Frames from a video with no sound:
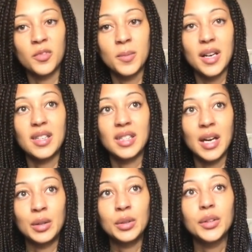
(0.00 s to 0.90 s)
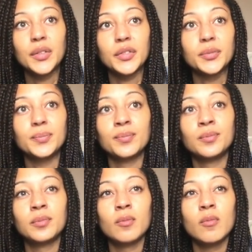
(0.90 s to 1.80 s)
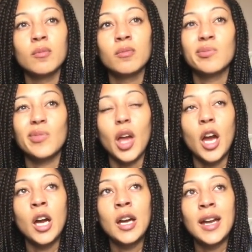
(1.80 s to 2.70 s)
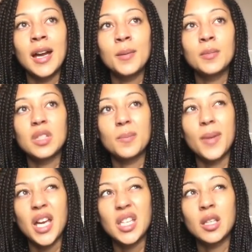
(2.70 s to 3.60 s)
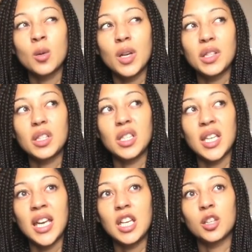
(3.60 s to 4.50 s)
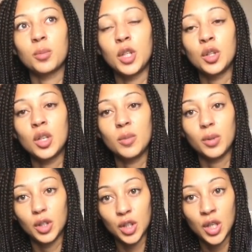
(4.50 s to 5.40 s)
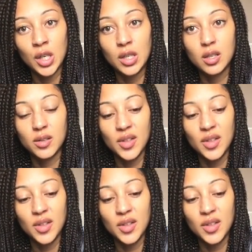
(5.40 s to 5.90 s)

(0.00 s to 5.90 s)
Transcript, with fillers: for myself, I am debating whether to take purely because